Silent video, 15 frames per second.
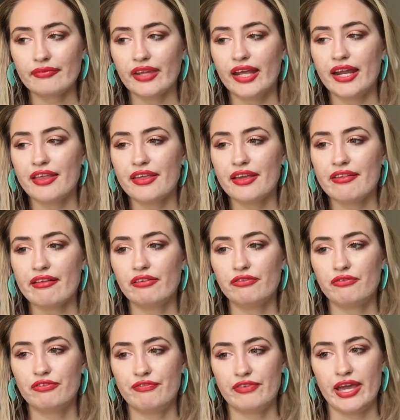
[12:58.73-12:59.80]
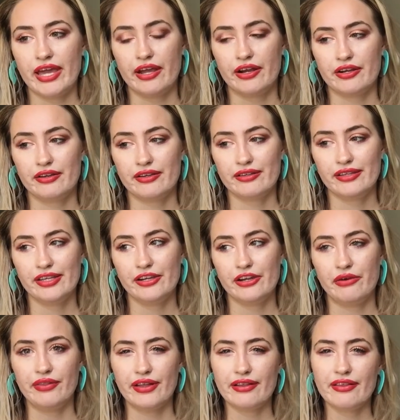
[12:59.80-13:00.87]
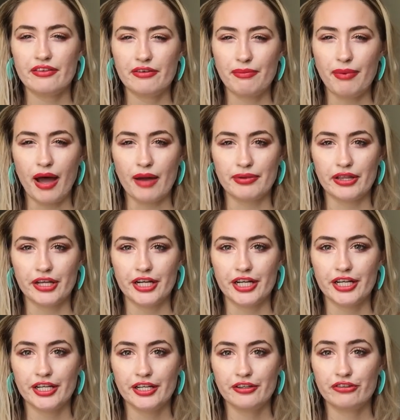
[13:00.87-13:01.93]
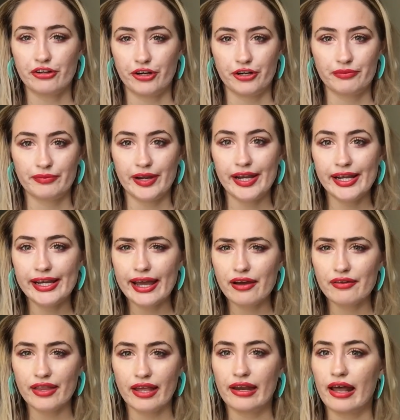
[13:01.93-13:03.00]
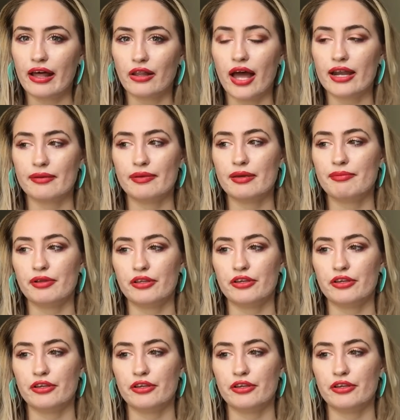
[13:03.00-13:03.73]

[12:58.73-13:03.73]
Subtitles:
And I think self-care, you know, that's such a popular term right now that a lot of people